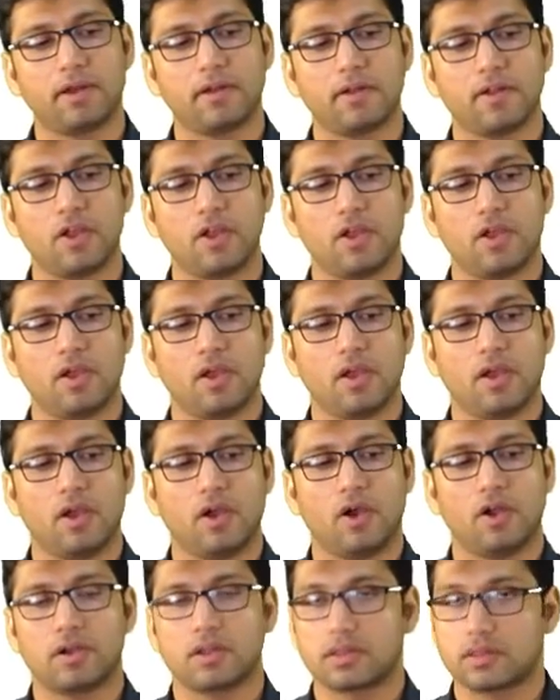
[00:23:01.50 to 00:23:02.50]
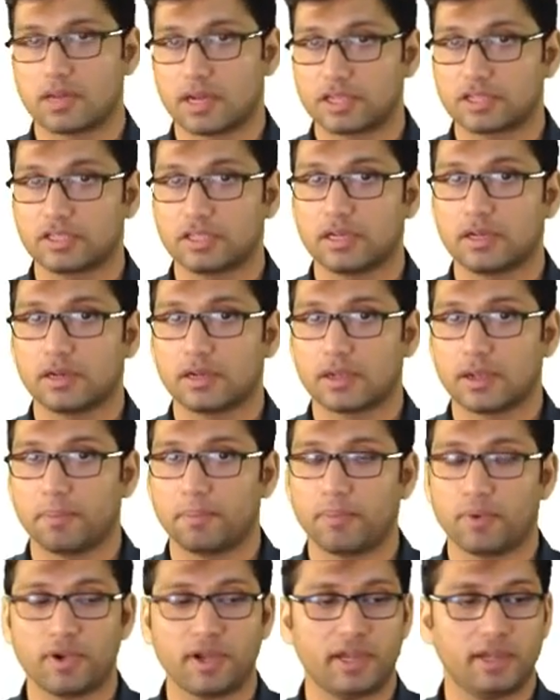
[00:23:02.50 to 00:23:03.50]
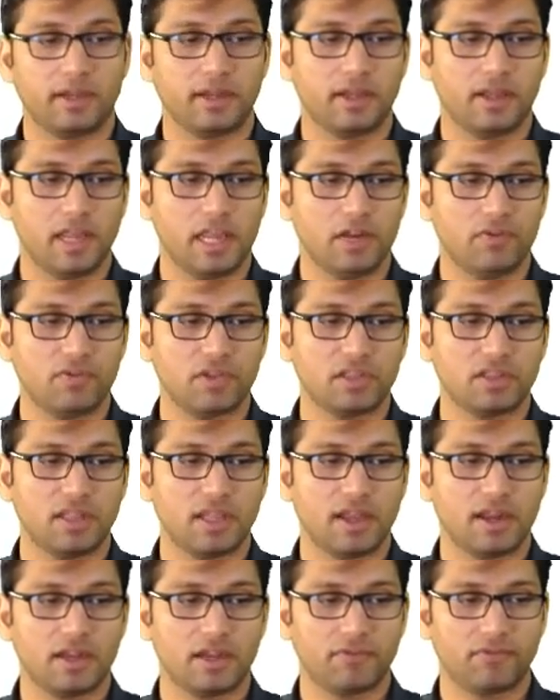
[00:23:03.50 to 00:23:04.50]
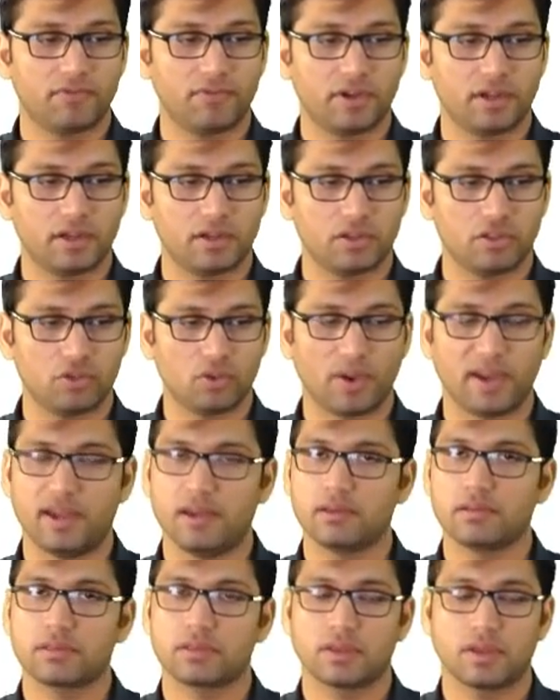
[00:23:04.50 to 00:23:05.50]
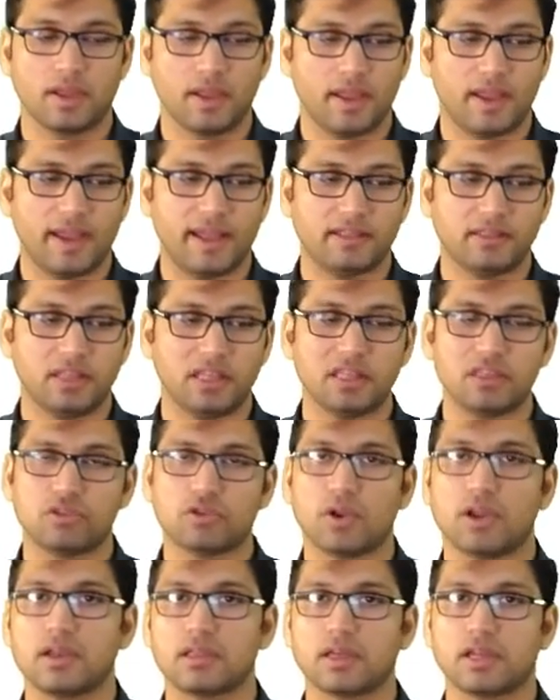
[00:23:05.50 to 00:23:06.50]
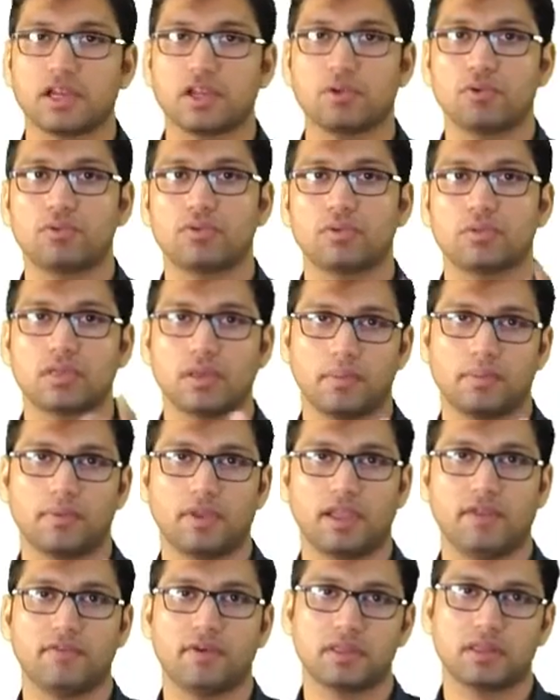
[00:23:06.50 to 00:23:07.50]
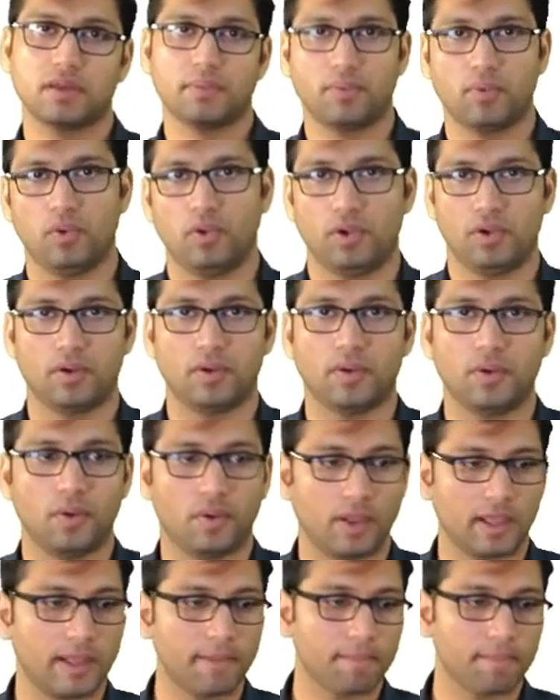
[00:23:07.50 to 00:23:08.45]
member or a structural component in which there are different joints, and these joints are used to give a support.